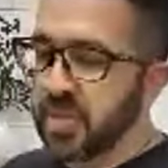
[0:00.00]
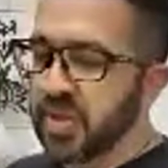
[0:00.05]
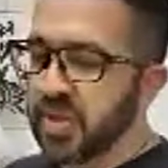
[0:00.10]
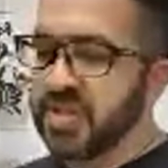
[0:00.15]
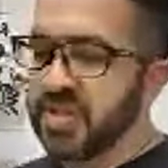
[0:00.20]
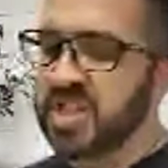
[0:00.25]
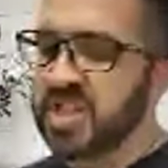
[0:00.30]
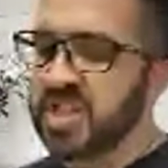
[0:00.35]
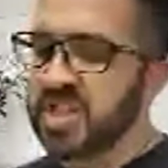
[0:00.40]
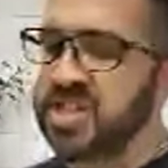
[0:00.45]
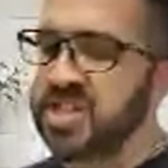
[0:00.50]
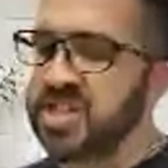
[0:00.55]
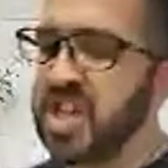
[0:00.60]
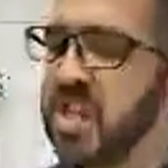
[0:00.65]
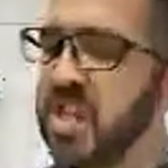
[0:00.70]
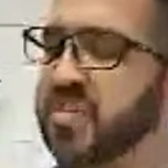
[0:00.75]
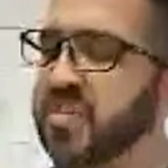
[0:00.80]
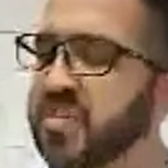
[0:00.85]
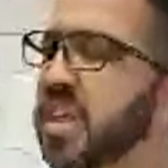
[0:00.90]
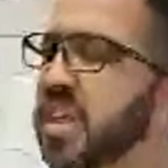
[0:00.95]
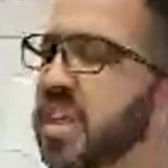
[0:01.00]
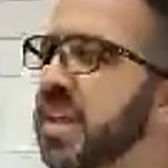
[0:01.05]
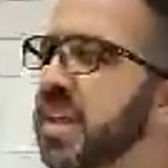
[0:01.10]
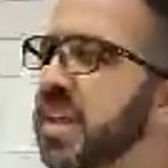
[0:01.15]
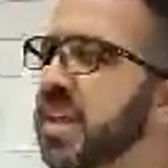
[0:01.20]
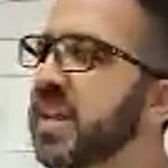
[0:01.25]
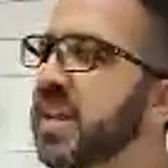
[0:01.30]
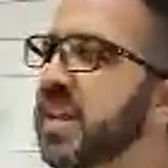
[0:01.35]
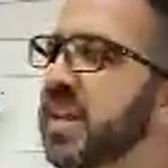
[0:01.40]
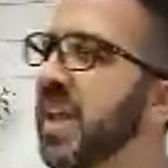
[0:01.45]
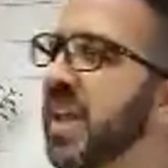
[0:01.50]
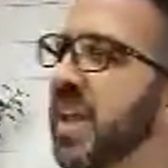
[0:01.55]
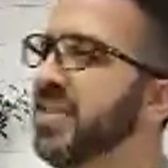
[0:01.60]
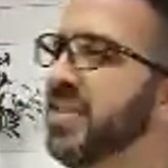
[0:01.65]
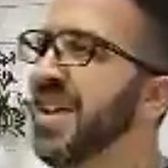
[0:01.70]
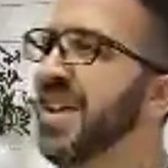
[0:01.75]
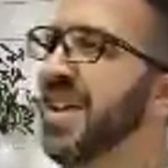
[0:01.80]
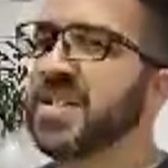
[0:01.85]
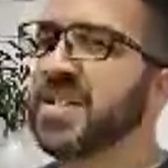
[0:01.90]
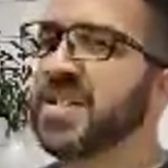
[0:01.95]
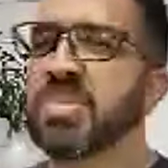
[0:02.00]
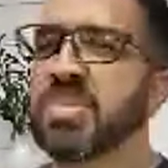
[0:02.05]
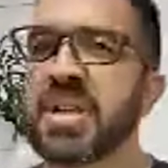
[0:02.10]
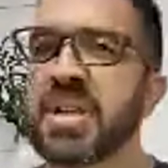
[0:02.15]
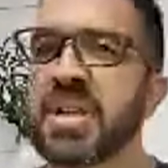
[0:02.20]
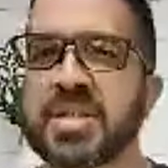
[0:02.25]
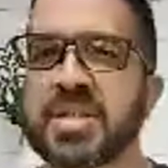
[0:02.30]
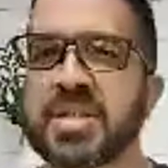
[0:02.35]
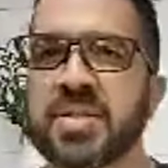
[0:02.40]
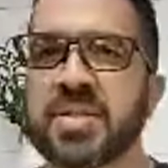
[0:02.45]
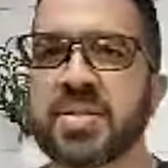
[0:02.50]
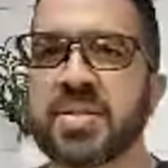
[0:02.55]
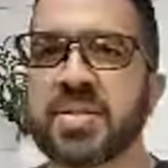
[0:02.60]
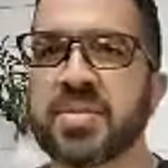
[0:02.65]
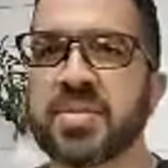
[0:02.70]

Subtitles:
there's a softening that takes place.